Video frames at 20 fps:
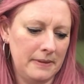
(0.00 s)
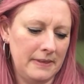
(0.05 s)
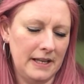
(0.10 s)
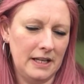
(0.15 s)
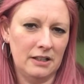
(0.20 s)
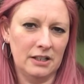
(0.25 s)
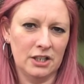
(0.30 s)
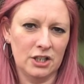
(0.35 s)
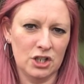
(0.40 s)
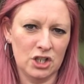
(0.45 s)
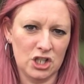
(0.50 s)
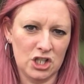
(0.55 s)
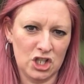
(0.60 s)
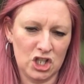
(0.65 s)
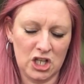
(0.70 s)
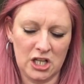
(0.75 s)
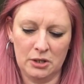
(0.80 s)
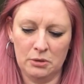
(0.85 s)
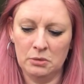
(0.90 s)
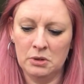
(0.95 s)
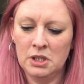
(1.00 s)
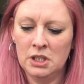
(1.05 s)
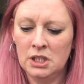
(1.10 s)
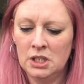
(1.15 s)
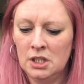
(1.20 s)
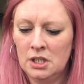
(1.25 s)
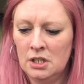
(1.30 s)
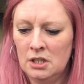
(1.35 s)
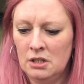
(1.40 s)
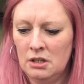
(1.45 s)
and then I can just chill.
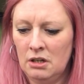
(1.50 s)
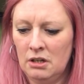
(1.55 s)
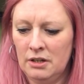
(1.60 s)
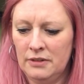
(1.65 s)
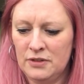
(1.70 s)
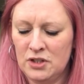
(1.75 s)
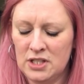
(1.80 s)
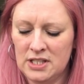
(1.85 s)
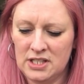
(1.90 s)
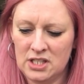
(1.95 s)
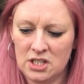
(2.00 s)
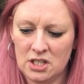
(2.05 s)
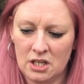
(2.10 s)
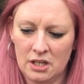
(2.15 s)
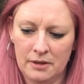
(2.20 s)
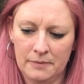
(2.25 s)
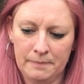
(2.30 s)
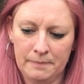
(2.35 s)
I've just,